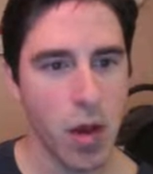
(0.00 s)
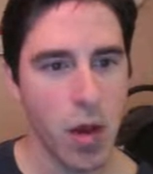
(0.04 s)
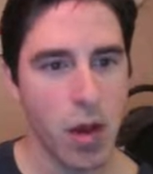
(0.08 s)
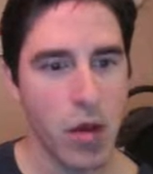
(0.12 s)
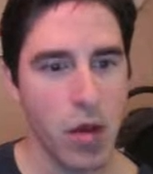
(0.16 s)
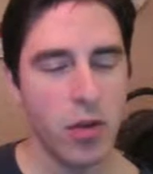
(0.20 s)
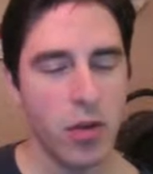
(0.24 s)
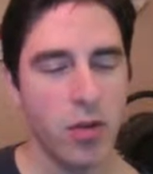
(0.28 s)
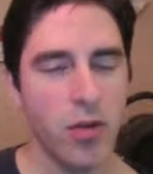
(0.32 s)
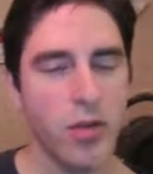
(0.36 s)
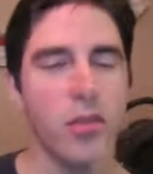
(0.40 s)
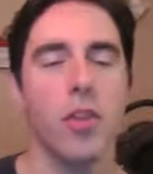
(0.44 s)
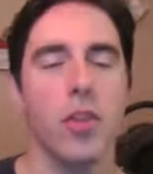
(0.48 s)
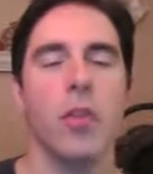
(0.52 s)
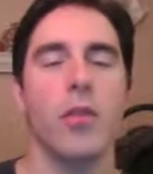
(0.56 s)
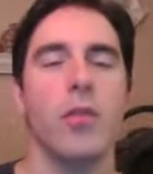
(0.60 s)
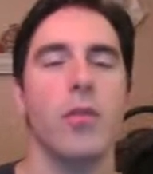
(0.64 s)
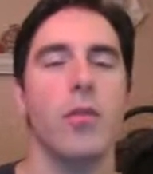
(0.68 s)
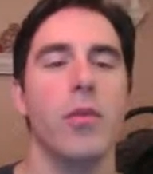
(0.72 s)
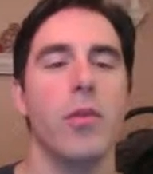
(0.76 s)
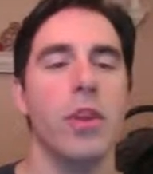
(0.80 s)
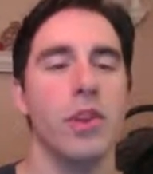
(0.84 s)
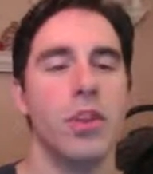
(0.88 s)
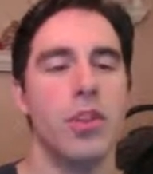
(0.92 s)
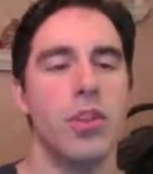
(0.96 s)
So
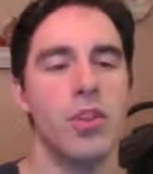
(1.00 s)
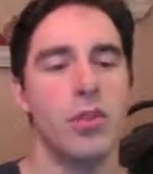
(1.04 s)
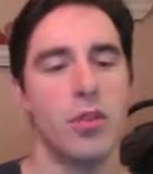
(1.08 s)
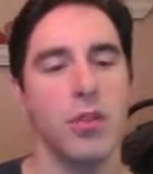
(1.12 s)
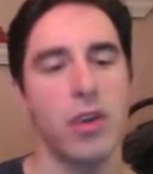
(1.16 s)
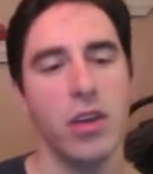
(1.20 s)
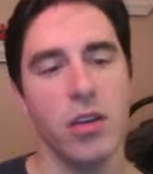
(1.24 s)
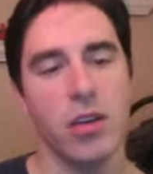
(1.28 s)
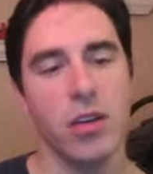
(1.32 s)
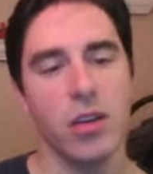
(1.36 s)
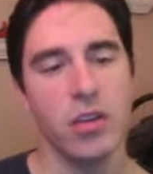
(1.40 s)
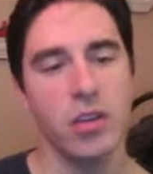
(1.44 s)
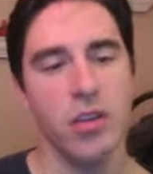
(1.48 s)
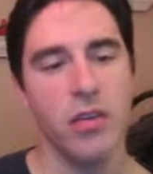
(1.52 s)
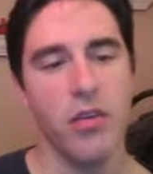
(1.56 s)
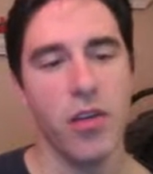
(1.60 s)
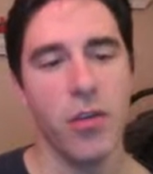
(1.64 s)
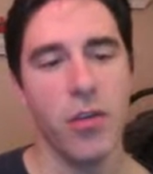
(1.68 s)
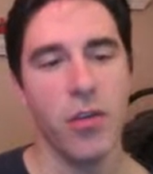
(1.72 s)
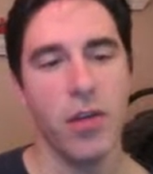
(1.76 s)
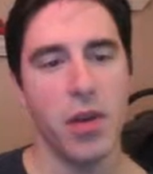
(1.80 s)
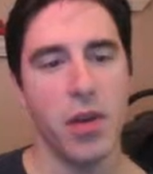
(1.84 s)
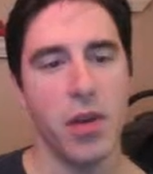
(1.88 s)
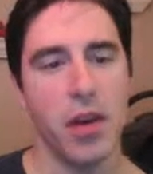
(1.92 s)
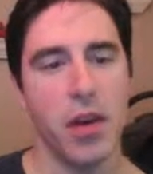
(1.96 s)
one issue here is if I
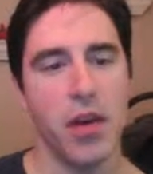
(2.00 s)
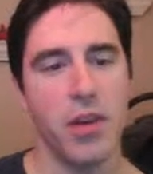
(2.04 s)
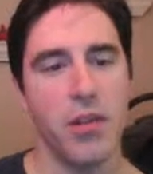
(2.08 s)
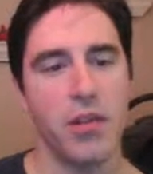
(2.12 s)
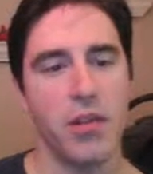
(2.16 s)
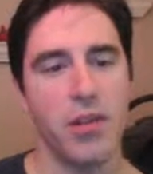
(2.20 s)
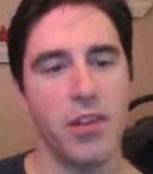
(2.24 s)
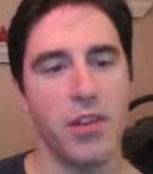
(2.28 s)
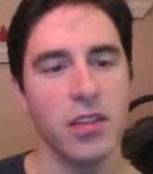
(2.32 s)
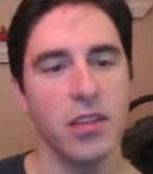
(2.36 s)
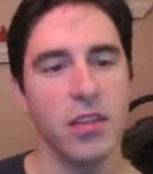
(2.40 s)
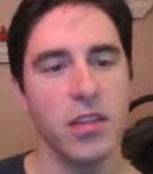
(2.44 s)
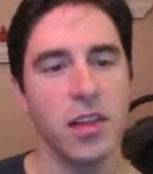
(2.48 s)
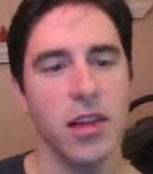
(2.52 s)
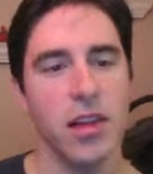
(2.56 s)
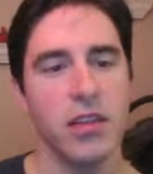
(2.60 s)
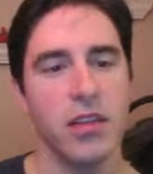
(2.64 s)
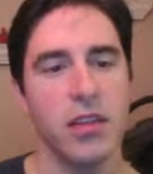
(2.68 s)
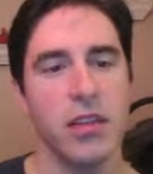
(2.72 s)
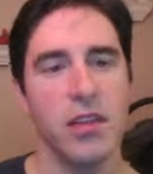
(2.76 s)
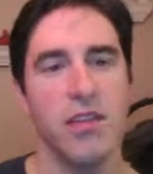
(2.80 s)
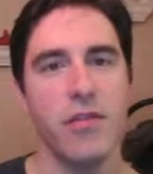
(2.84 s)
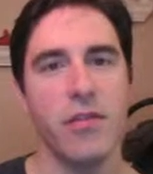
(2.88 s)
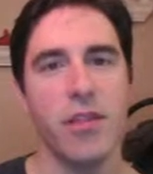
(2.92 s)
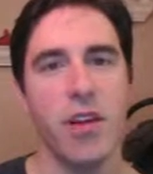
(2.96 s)
play knight f6, he has
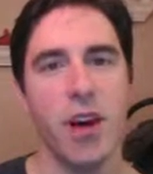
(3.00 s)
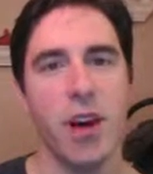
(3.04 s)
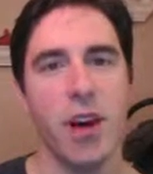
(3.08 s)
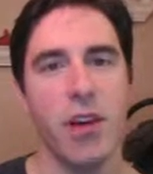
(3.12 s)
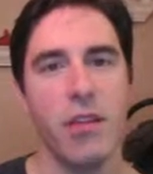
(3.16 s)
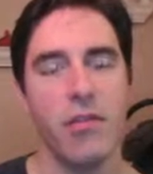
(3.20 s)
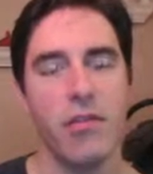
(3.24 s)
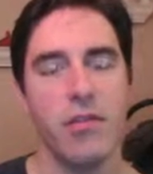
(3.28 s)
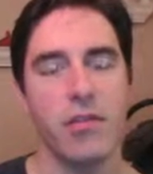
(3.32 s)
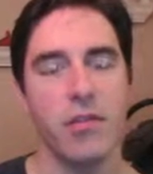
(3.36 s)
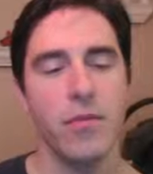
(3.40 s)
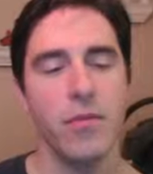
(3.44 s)
e5.